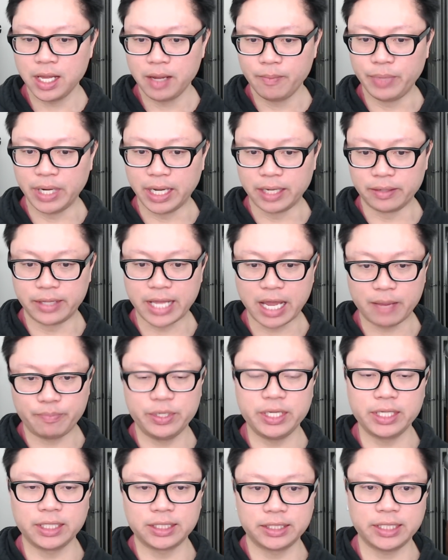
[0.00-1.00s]
But that
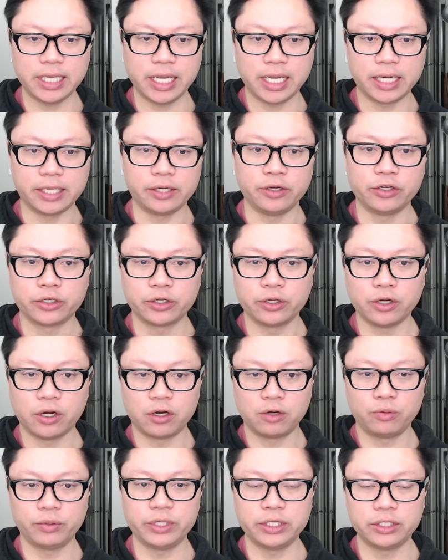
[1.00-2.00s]
being said, you should
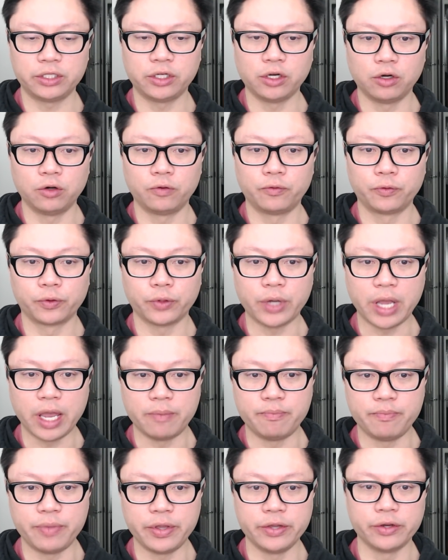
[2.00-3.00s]
always go for
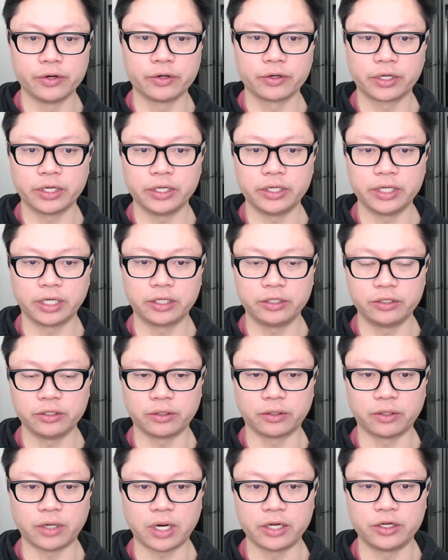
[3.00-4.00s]
a pure
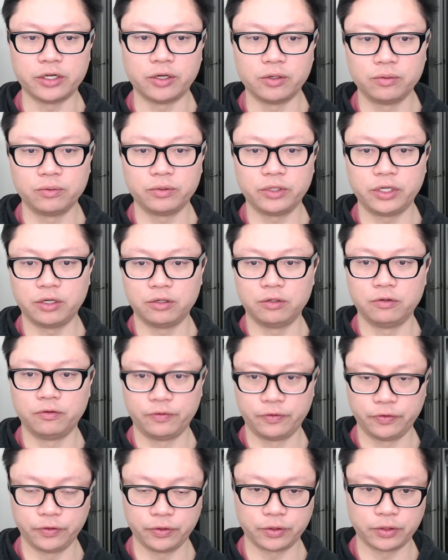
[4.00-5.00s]
conductor. Don't go
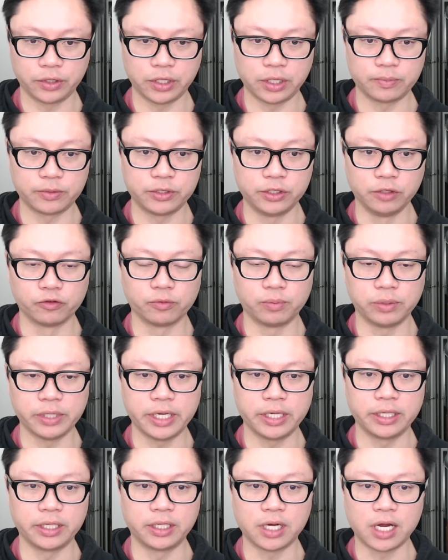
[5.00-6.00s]
for
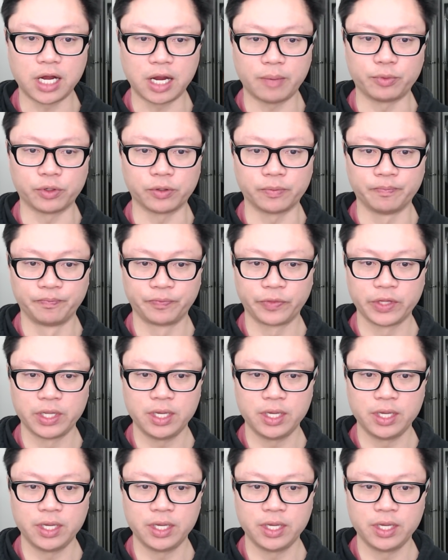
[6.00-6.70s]
silver-plated copper.